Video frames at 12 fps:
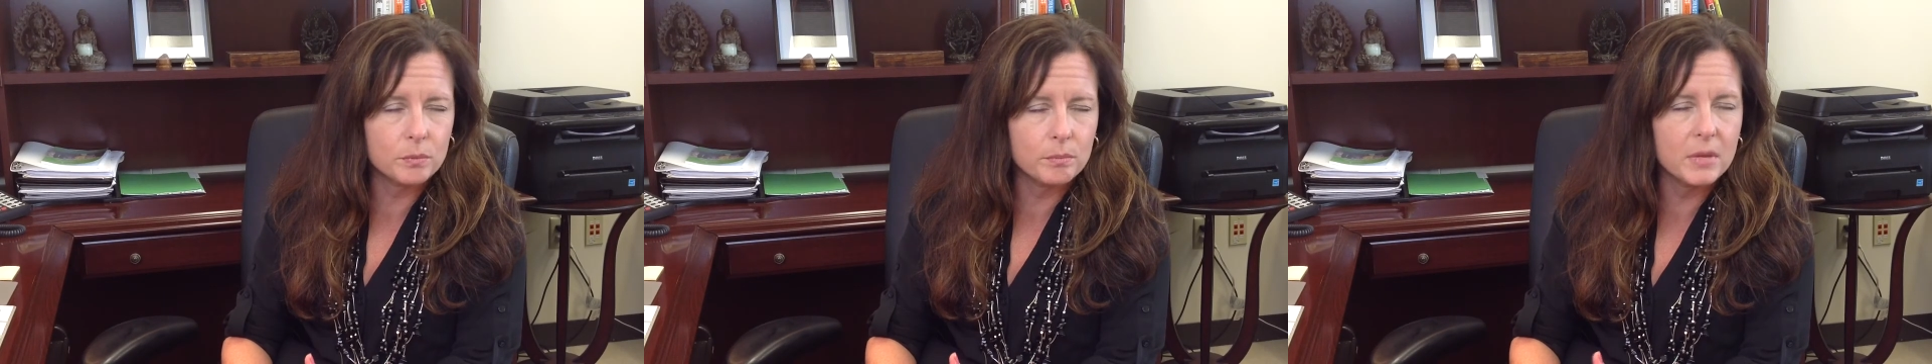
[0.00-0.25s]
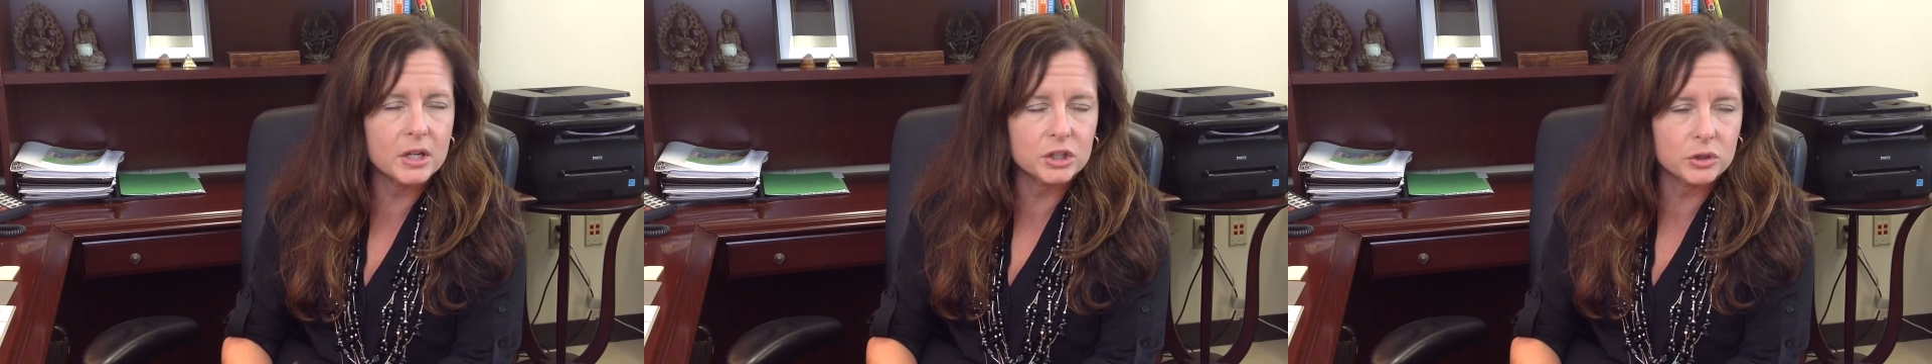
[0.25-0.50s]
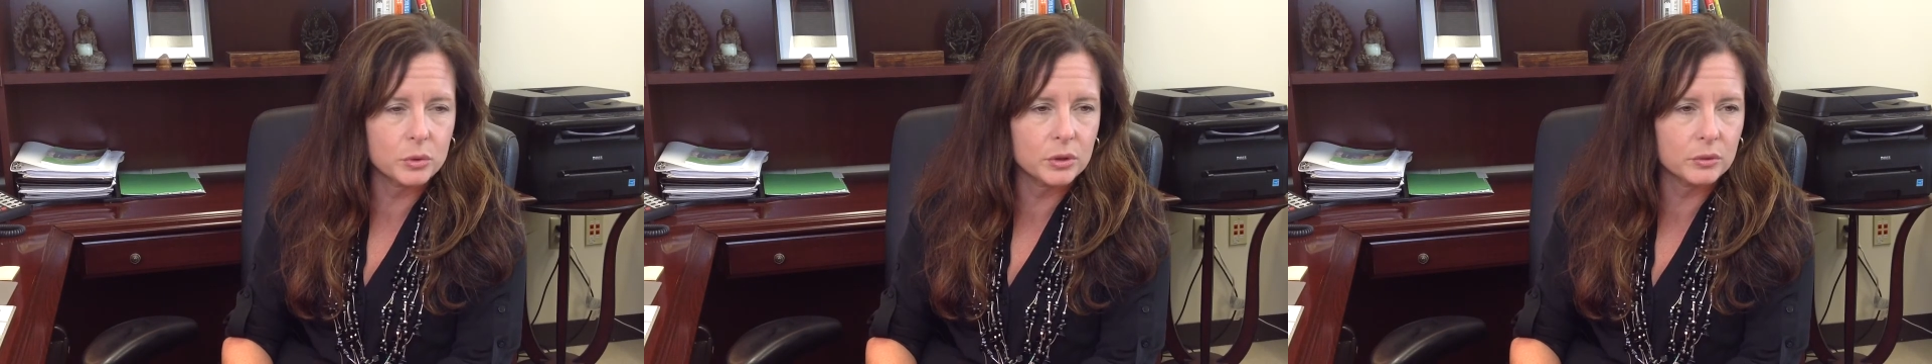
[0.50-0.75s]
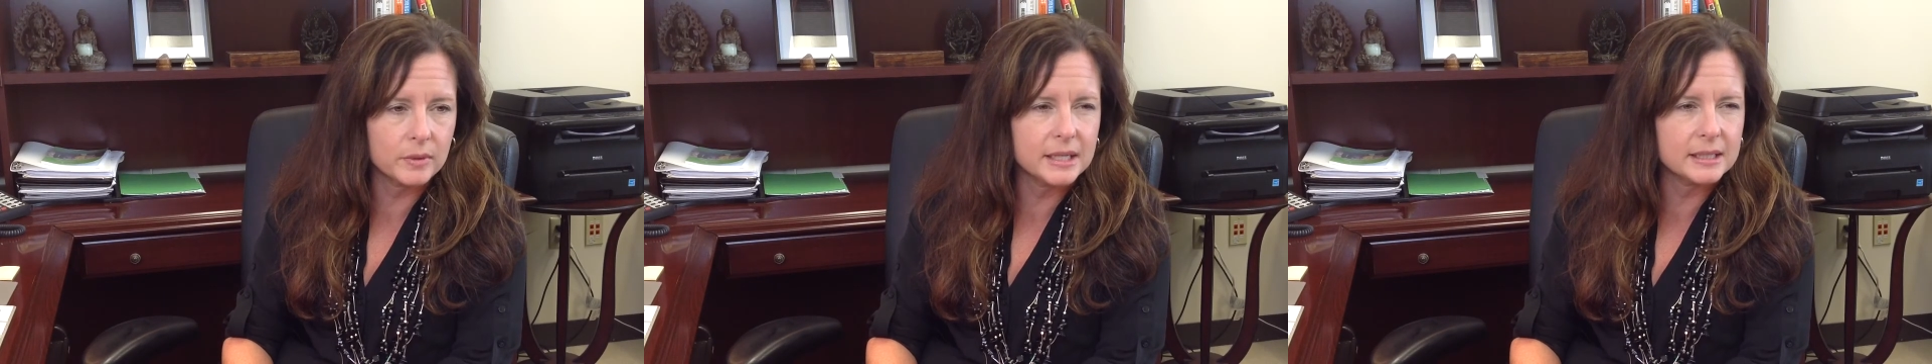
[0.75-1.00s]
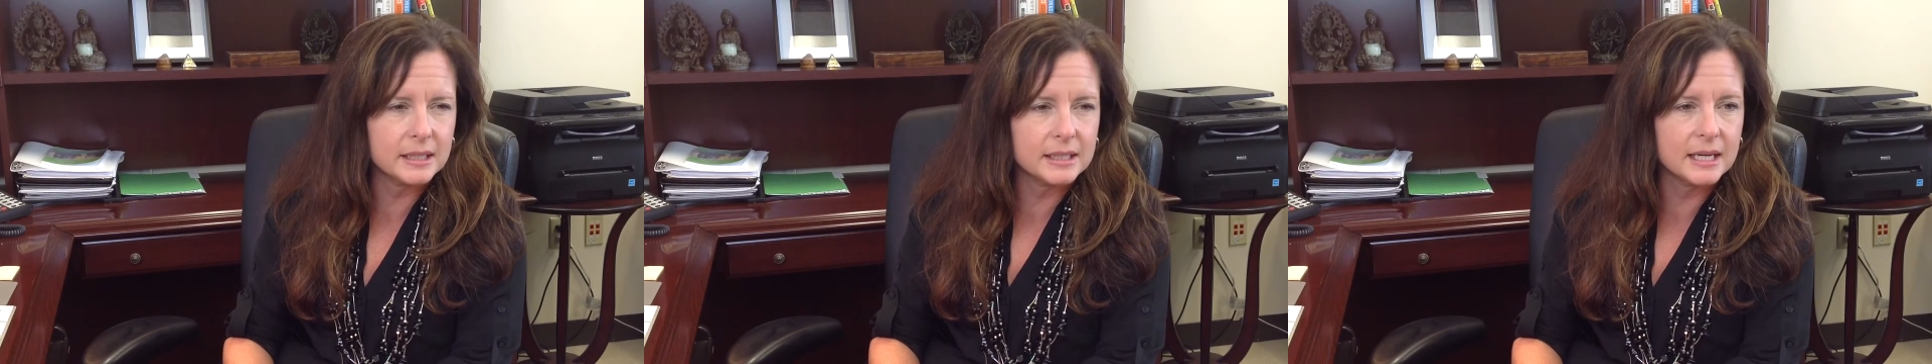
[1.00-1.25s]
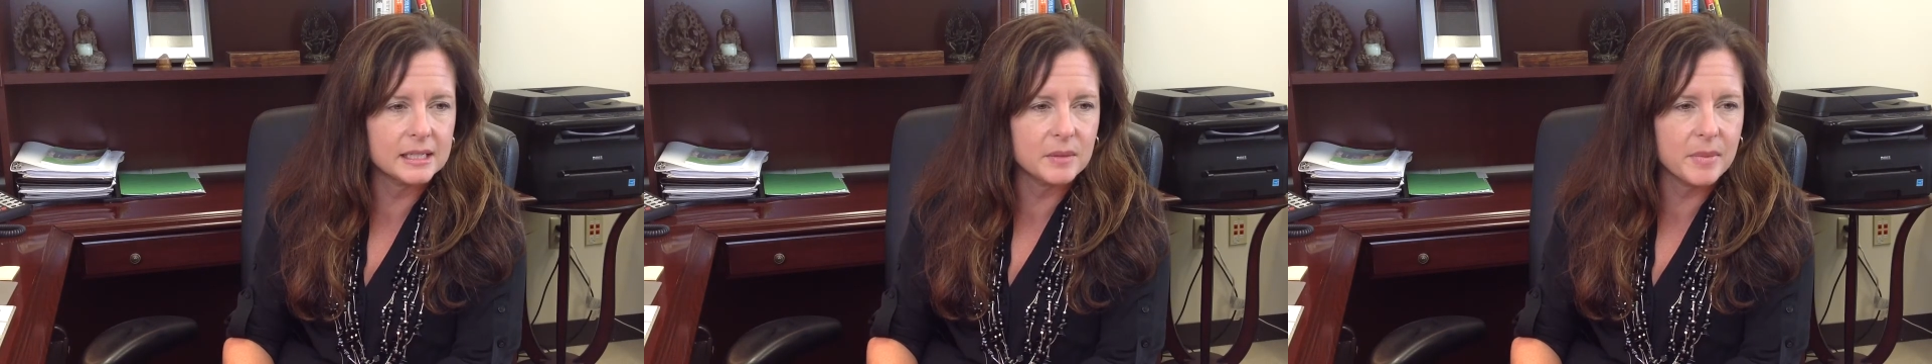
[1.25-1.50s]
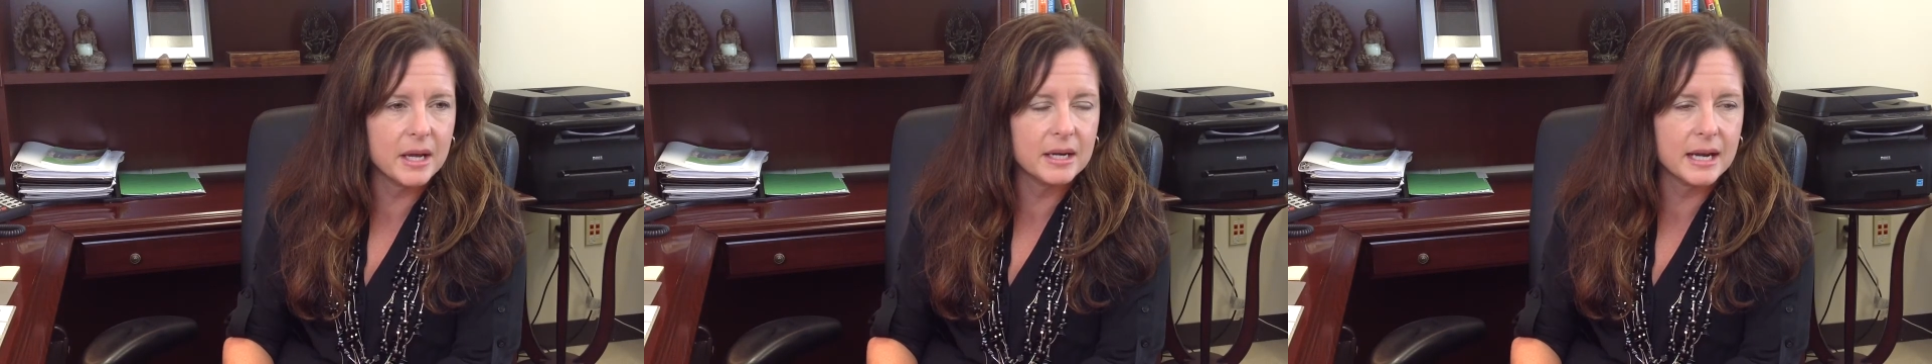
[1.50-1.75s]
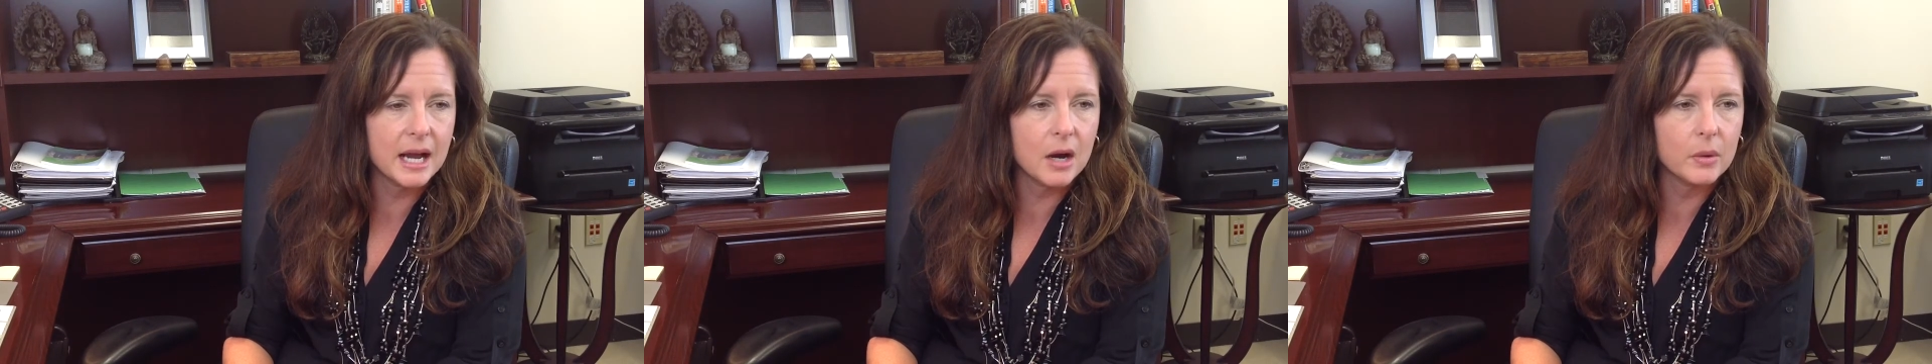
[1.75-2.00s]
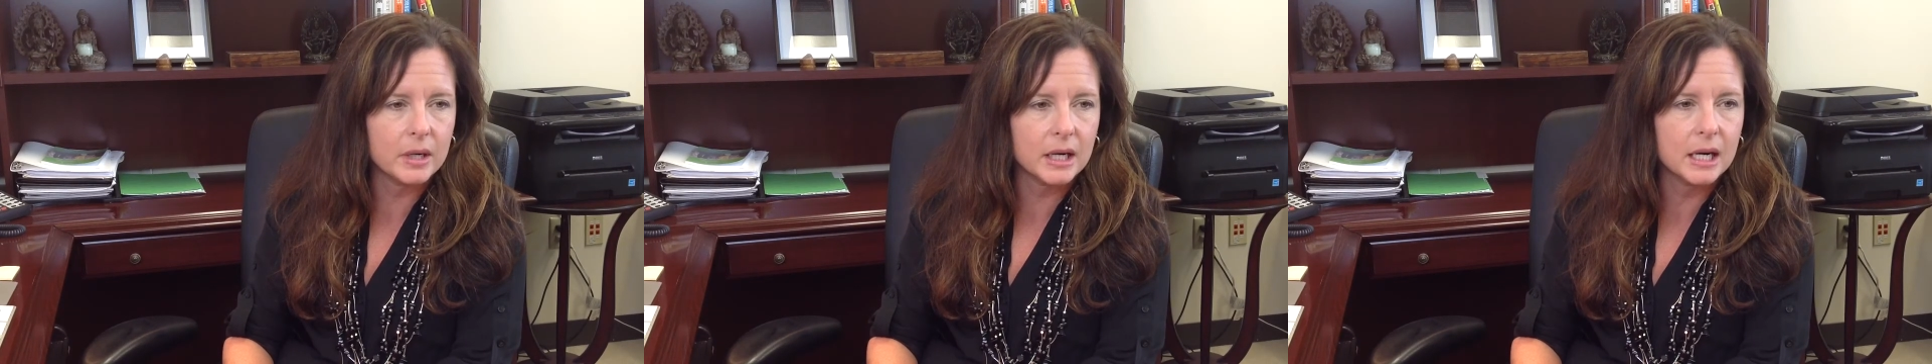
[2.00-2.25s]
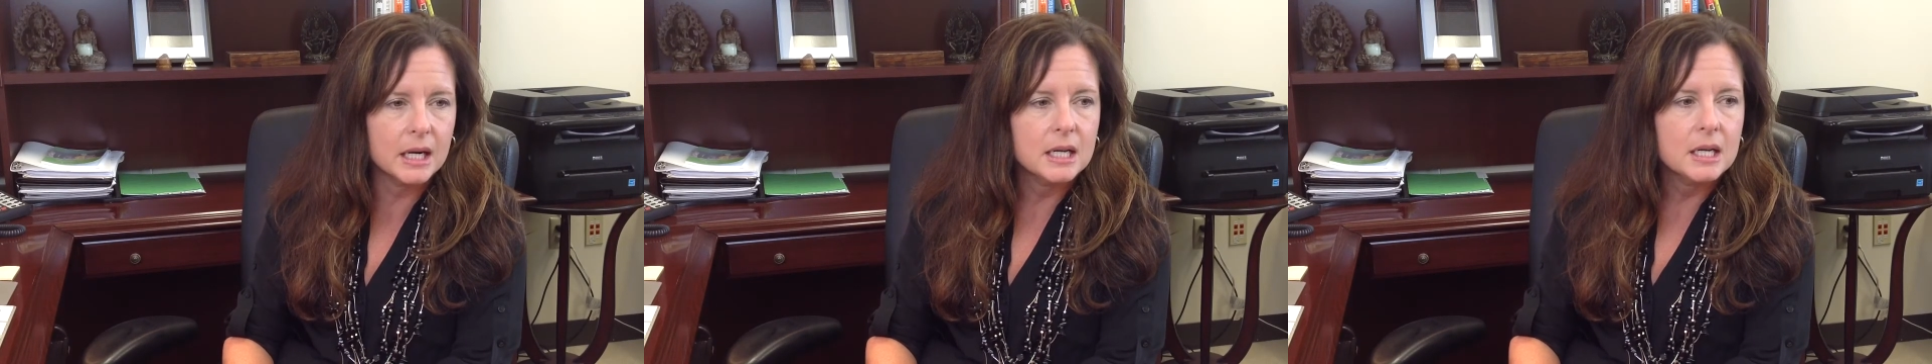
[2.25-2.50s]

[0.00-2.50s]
much shorter race that takes about an hour,